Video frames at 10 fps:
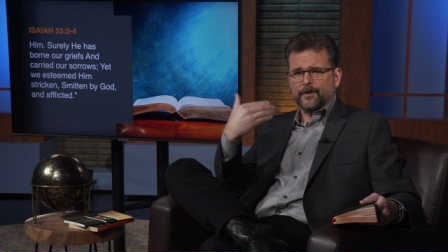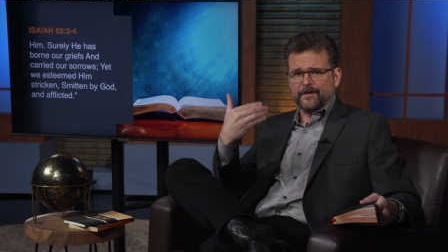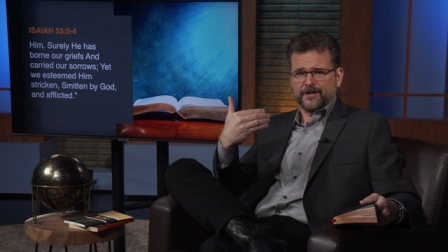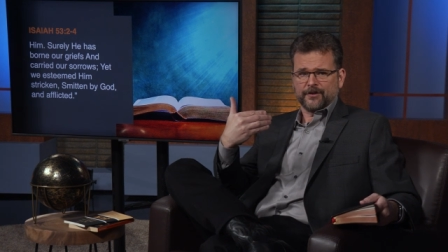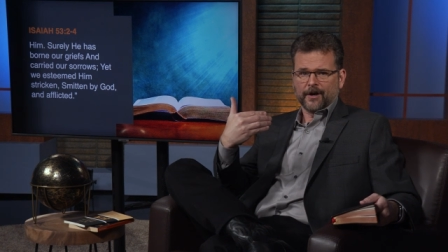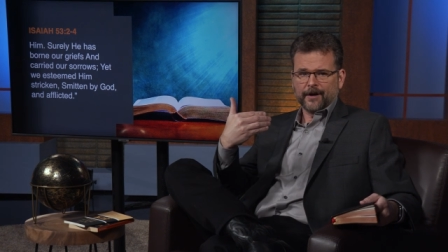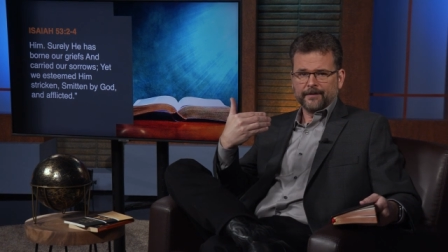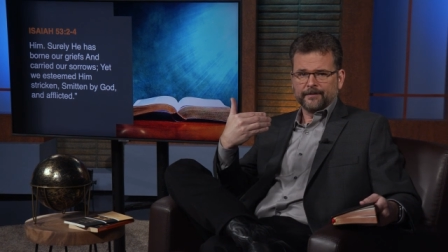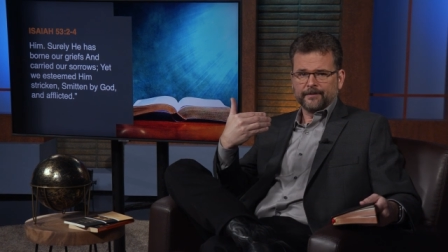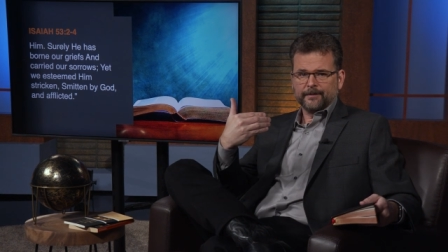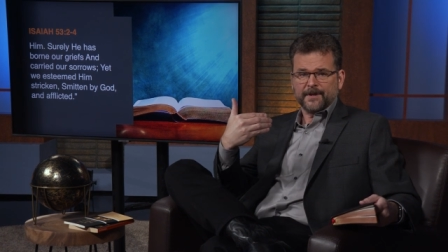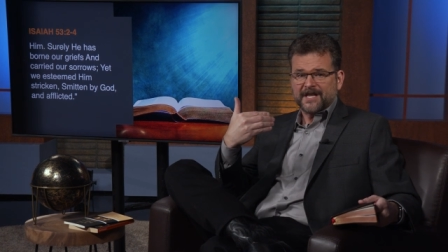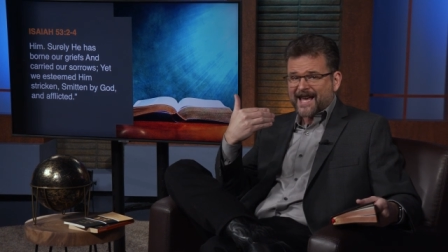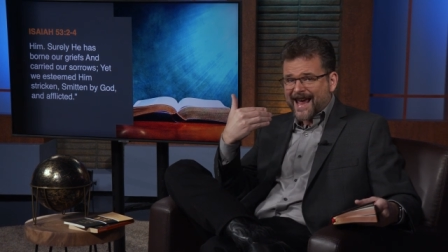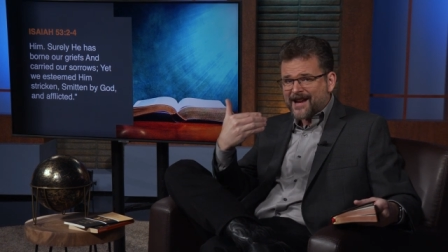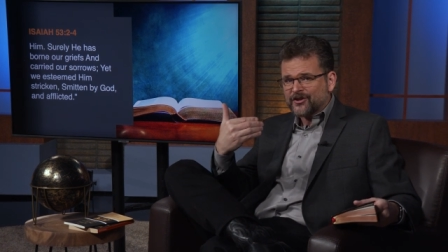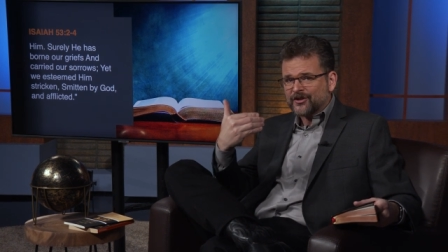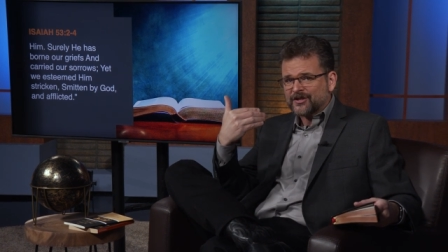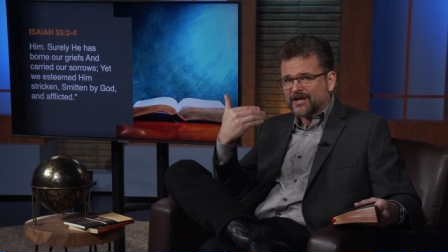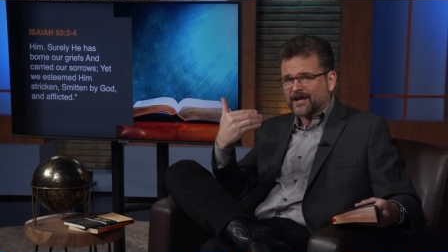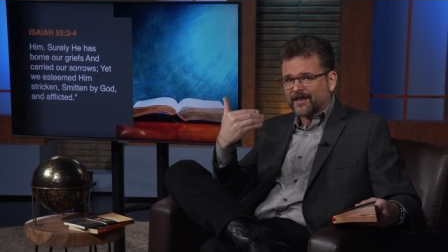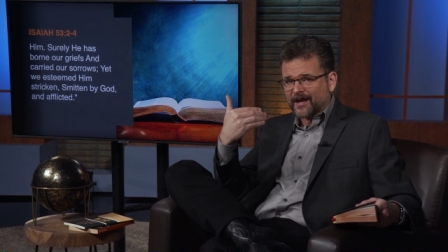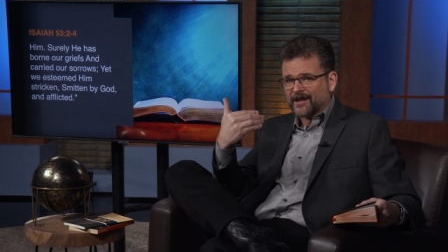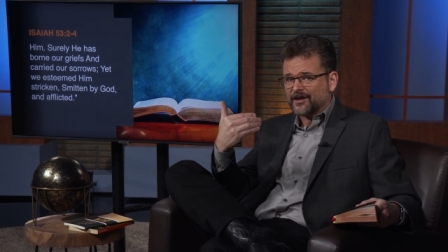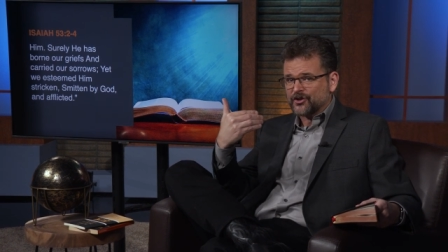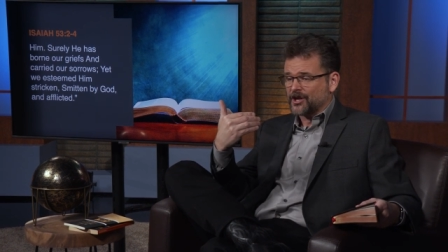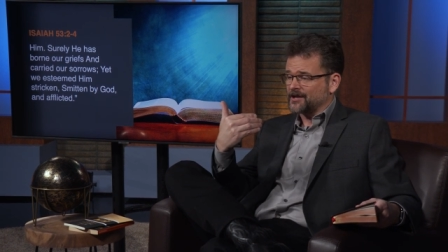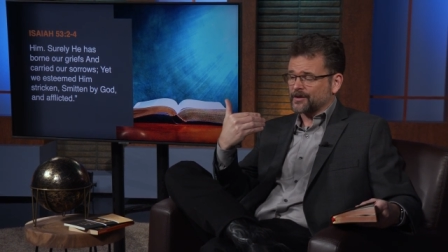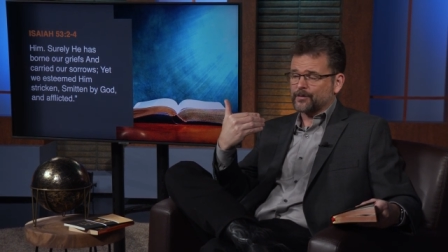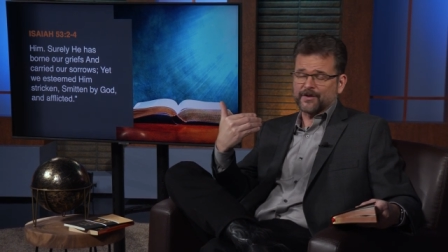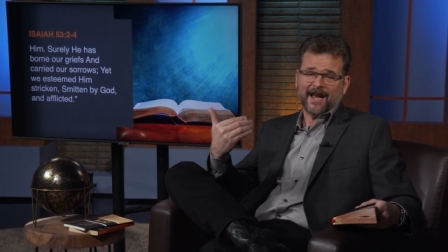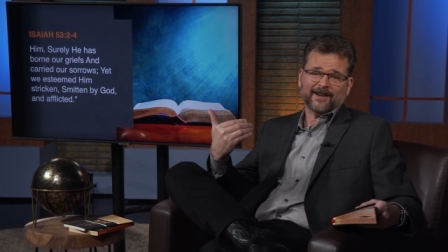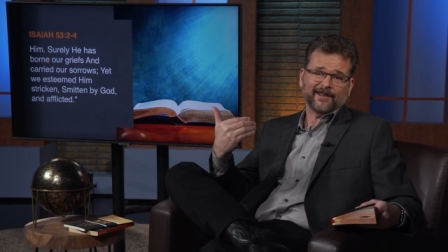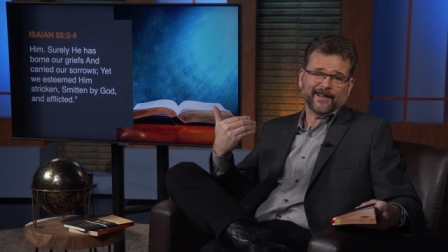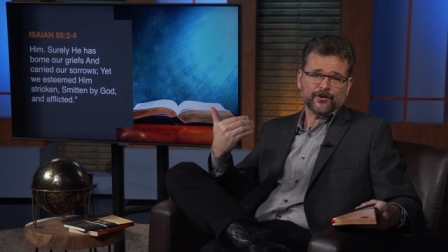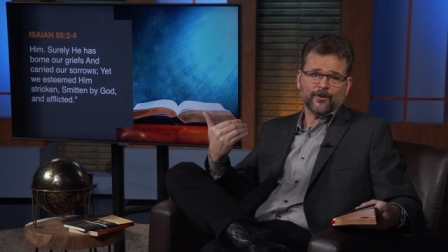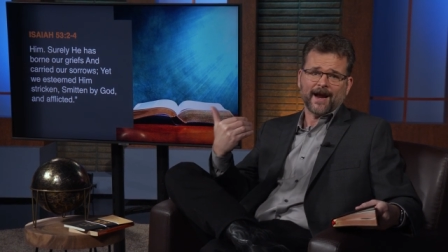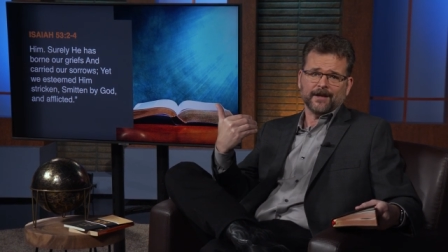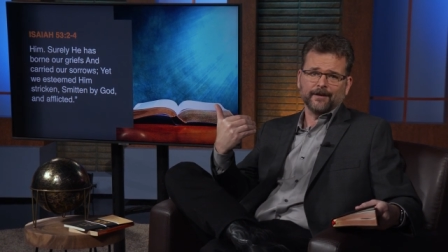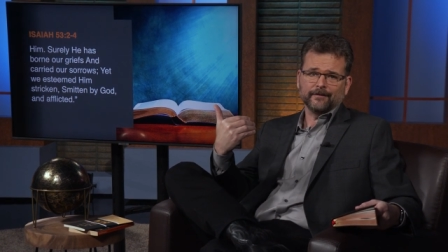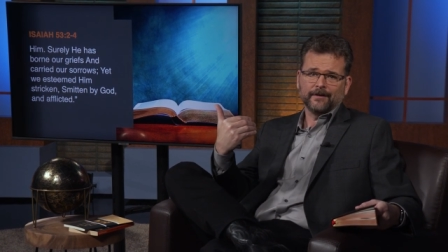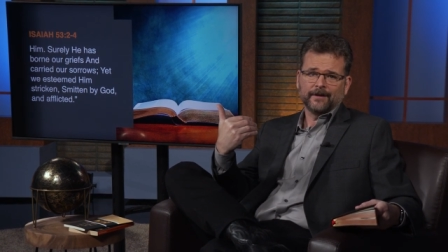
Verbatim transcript: movie star, but the ancients didn't think that Jesus was actually attractive.